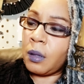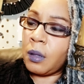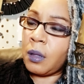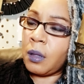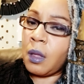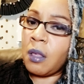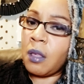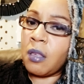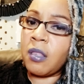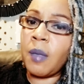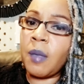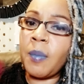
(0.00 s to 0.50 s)

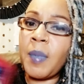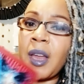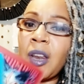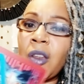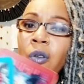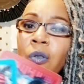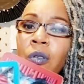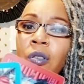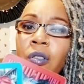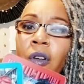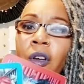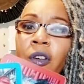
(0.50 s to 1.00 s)
Somebody
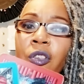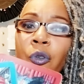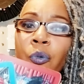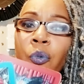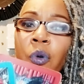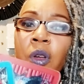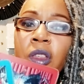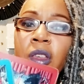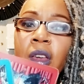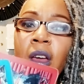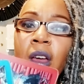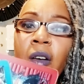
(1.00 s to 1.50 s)
who starts to
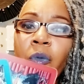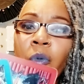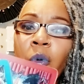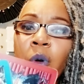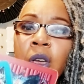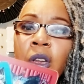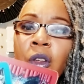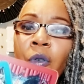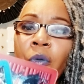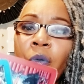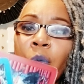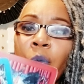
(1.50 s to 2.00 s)
reach out
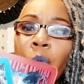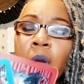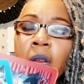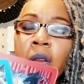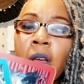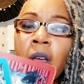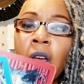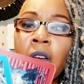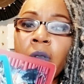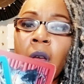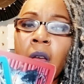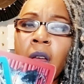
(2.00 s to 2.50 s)
with you with
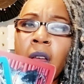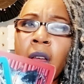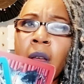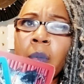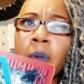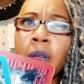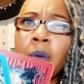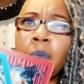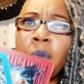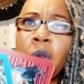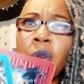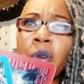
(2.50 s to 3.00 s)

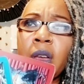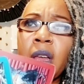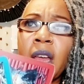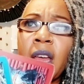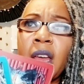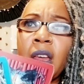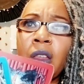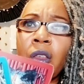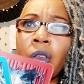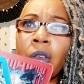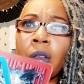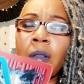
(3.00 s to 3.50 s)

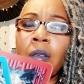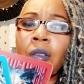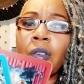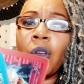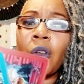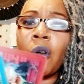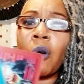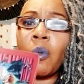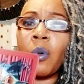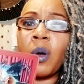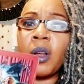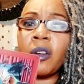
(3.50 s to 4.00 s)
communication.
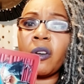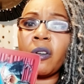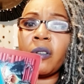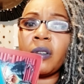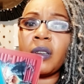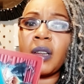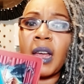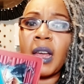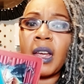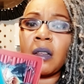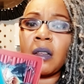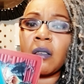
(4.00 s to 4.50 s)
So I wonder,
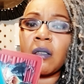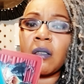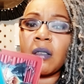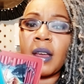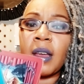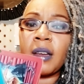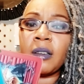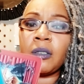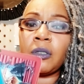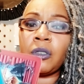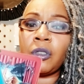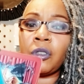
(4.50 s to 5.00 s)
dating
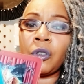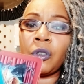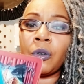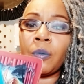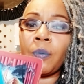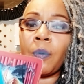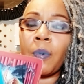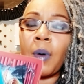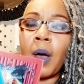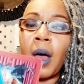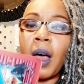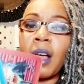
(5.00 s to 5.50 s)
site too,
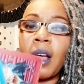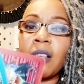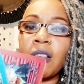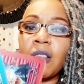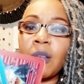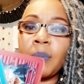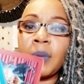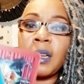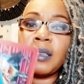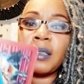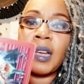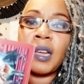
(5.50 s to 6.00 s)

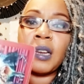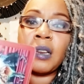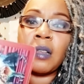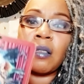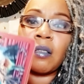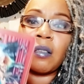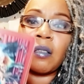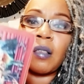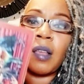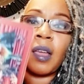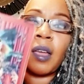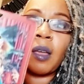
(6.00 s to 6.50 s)
possibly a dating
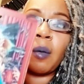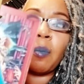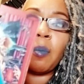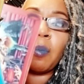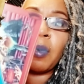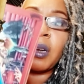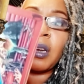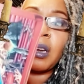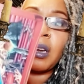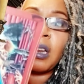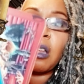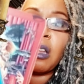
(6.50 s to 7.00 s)
site, but
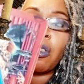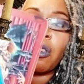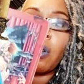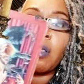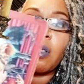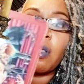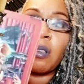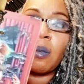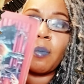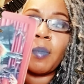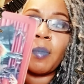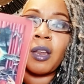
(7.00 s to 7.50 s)
it is showing
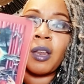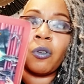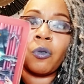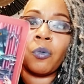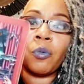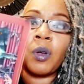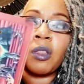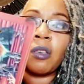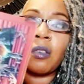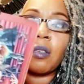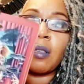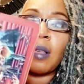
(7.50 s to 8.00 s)
somebody who
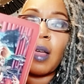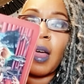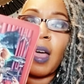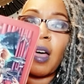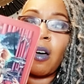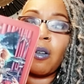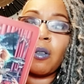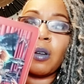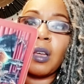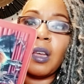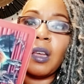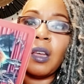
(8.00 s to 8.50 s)
reaches
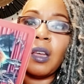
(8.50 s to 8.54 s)
out